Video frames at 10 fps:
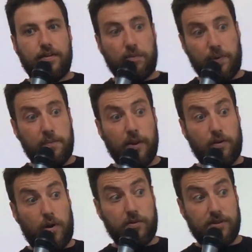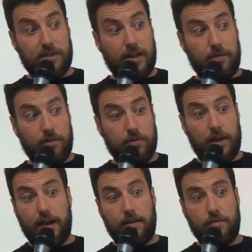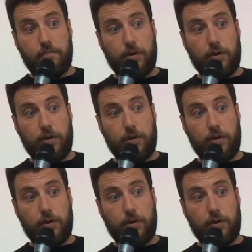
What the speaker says: that people around you tell you, hey,